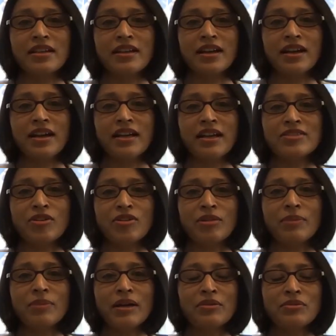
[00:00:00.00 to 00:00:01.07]
Uh, it's all
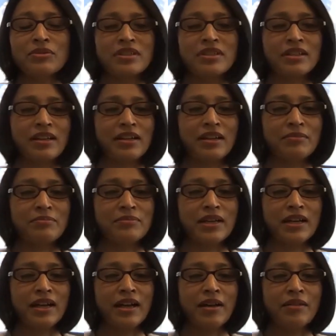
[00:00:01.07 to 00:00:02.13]
about uh,
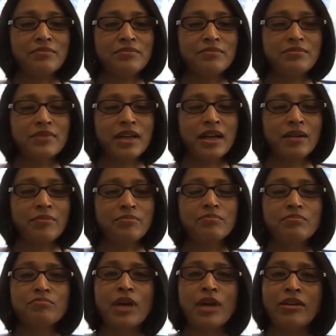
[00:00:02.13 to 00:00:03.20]
um, uh,
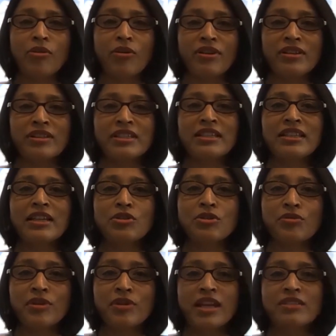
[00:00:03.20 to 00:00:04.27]
brand loyalty that you
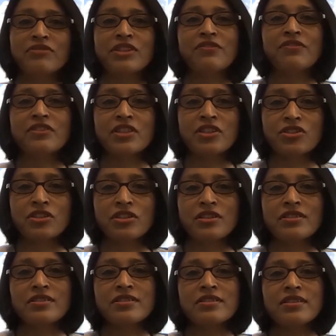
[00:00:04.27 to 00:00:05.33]
create with the
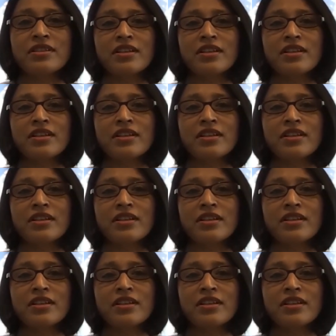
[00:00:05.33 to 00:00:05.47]
physicians.